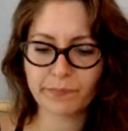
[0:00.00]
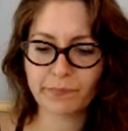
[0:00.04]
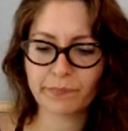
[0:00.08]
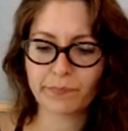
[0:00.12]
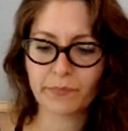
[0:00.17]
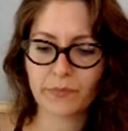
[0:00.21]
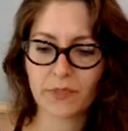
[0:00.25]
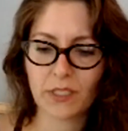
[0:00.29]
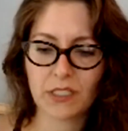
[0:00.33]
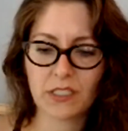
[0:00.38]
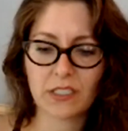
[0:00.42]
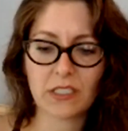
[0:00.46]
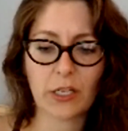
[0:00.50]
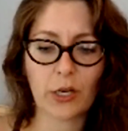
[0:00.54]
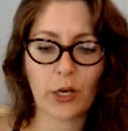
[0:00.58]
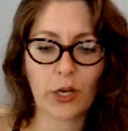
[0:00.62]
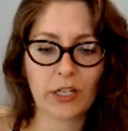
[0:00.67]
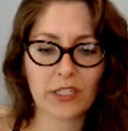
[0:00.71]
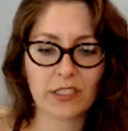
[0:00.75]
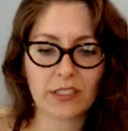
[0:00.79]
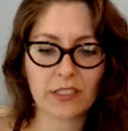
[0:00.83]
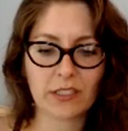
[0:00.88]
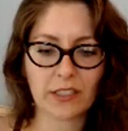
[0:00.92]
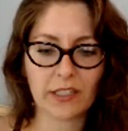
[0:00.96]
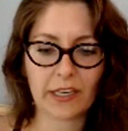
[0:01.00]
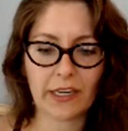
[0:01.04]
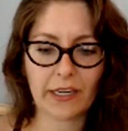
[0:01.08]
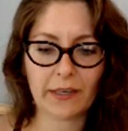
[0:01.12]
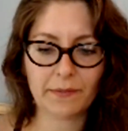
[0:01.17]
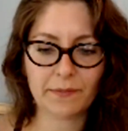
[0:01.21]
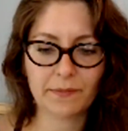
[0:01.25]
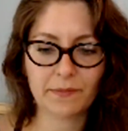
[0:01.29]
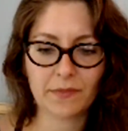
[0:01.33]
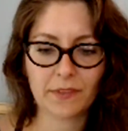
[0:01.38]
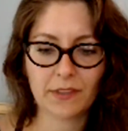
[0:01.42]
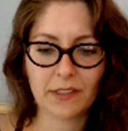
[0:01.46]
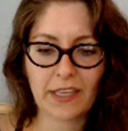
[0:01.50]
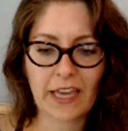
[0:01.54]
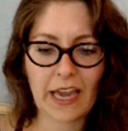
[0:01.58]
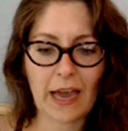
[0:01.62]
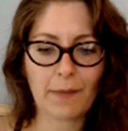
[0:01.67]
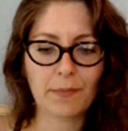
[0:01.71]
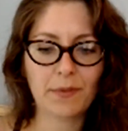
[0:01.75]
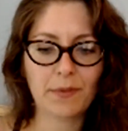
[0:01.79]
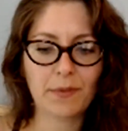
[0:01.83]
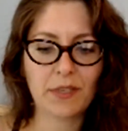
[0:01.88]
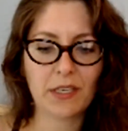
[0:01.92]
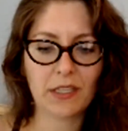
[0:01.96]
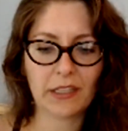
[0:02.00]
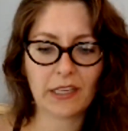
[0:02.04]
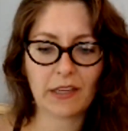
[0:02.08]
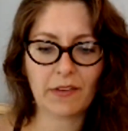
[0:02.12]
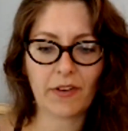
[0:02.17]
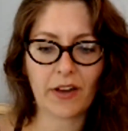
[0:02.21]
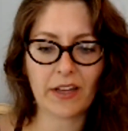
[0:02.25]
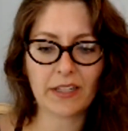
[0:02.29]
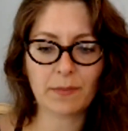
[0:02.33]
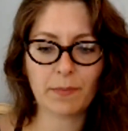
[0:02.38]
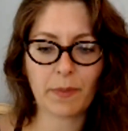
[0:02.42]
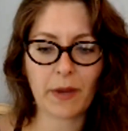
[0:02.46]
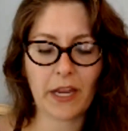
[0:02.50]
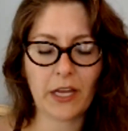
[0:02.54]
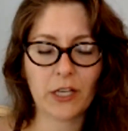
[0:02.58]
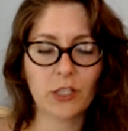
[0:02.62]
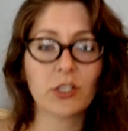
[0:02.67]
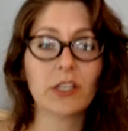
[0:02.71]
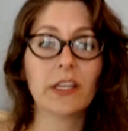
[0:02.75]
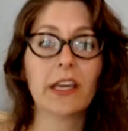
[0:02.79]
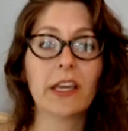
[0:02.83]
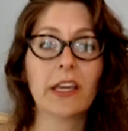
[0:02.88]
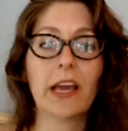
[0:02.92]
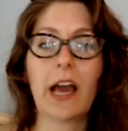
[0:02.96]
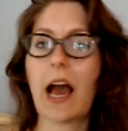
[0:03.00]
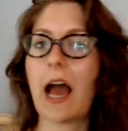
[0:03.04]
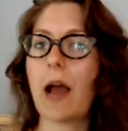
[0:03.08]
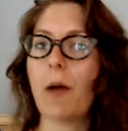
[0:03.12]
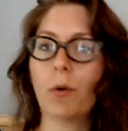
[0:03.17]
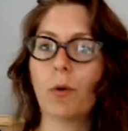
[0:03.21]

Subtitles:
Oh, that was seriously Captain Levi.